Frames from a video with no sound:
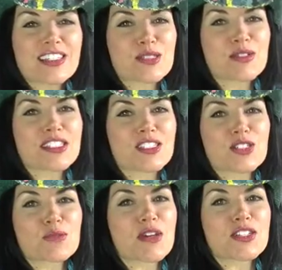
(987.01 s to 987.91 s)
It's been such a
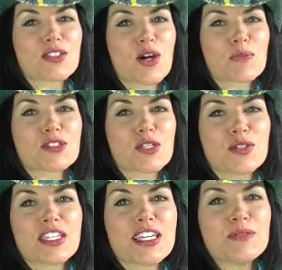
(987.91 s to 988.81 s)
special
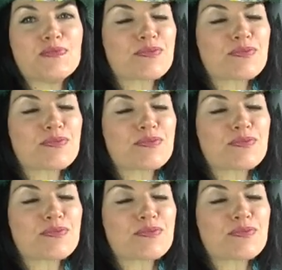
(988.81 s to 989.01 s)
opportunity,